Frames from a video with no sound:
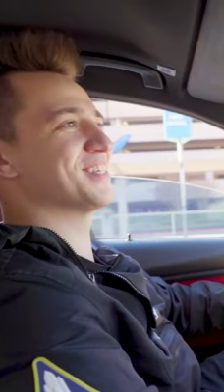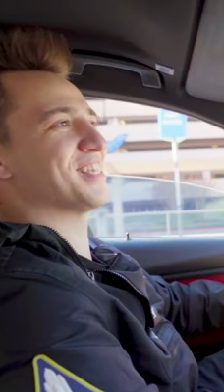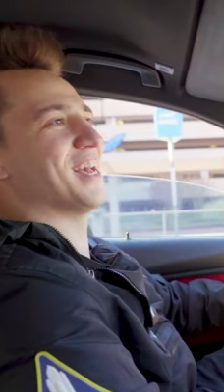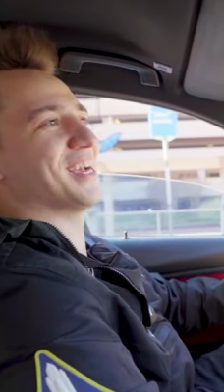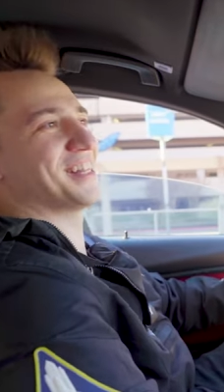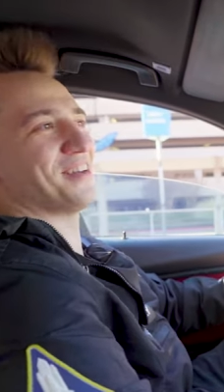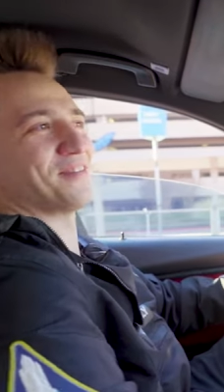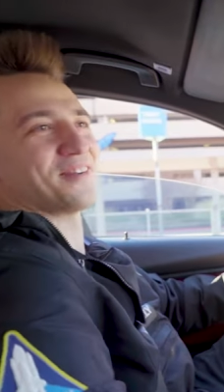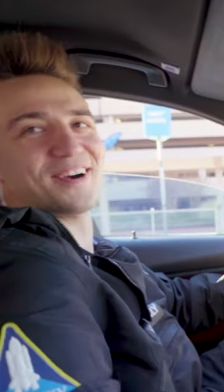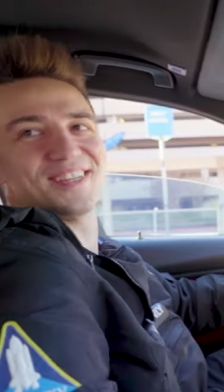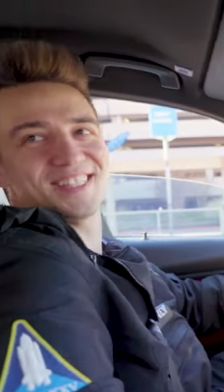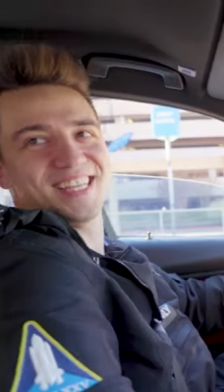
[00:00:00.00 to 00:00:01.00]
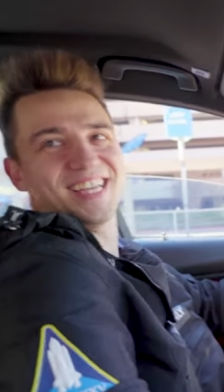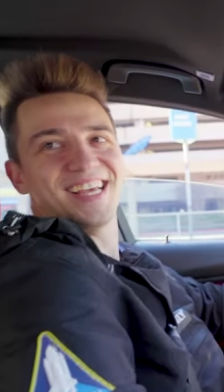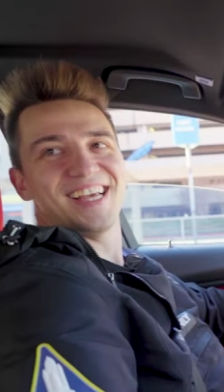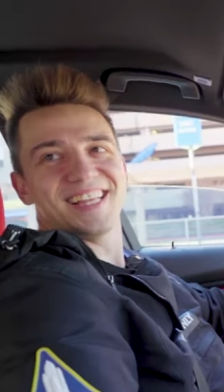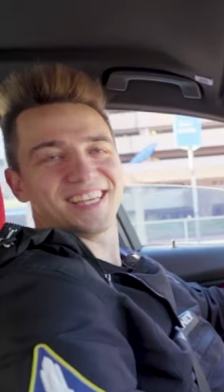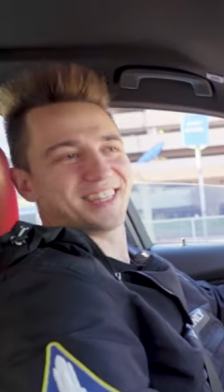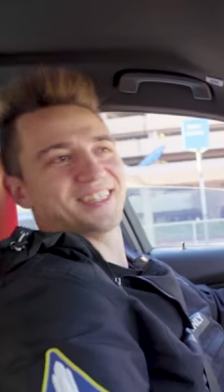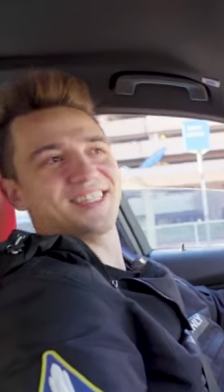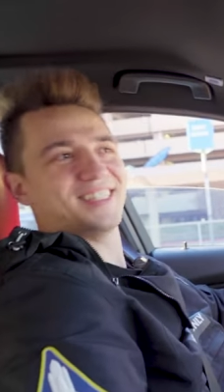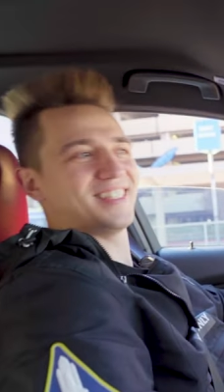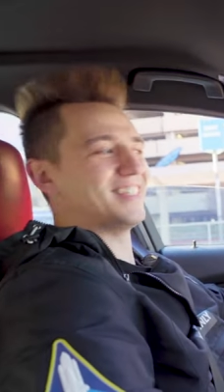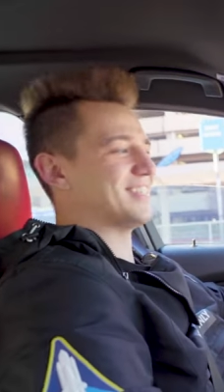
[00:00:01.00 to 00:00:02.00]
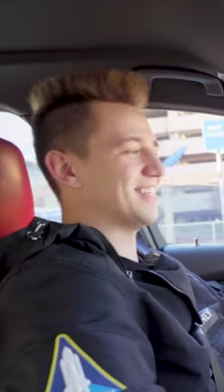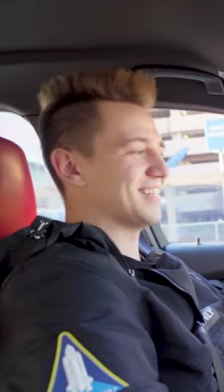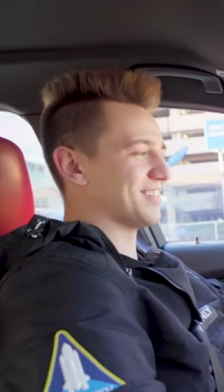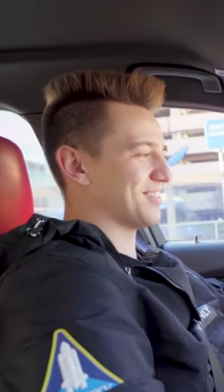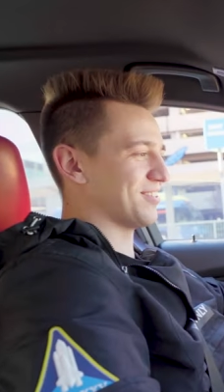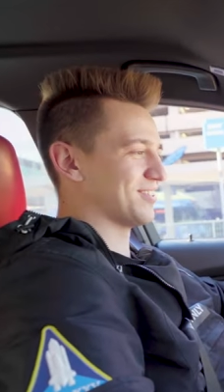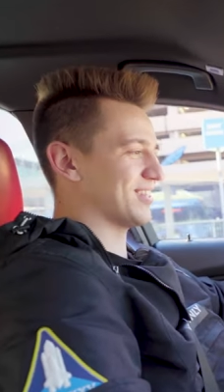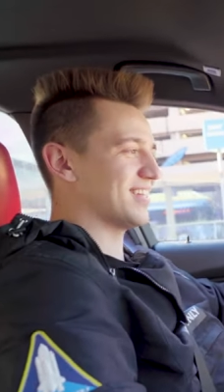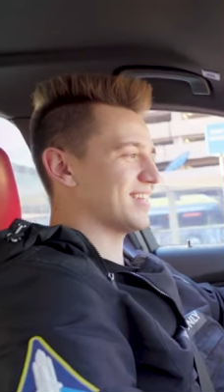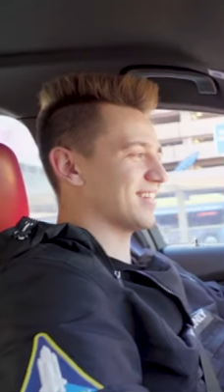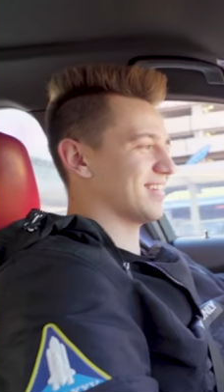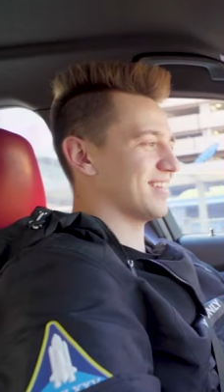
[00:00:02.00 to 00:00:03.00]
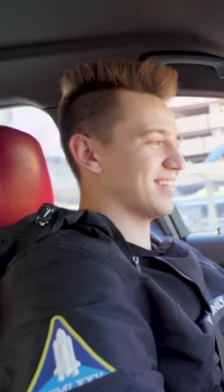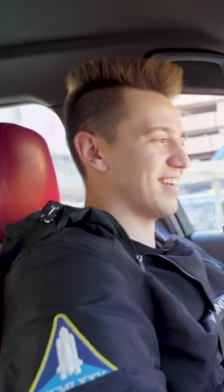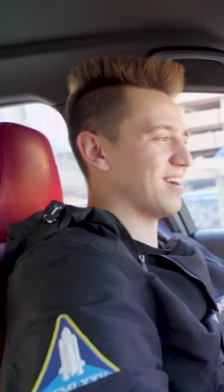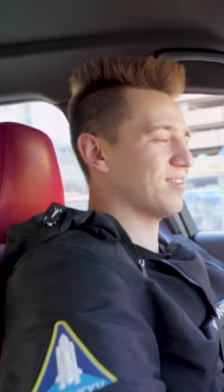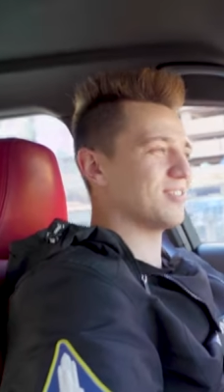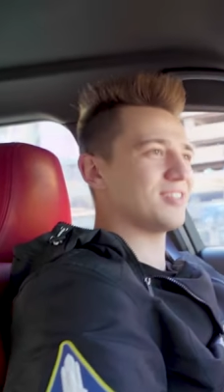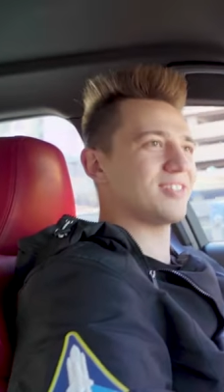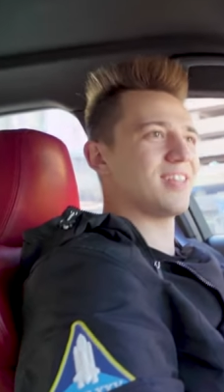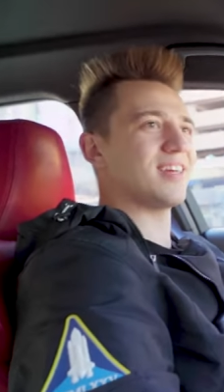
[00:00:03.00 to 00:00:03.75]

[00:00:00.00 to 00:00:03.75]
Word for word: just like the first. like the DCT is so sick. How it's just